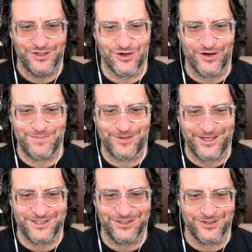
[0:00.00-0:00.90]
starting
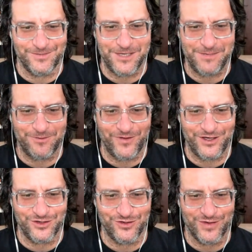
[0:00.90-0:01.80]
places are the people
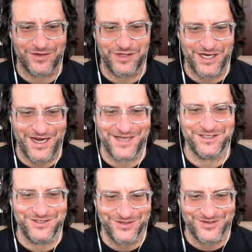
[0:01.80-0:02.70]
that you're directly connected to.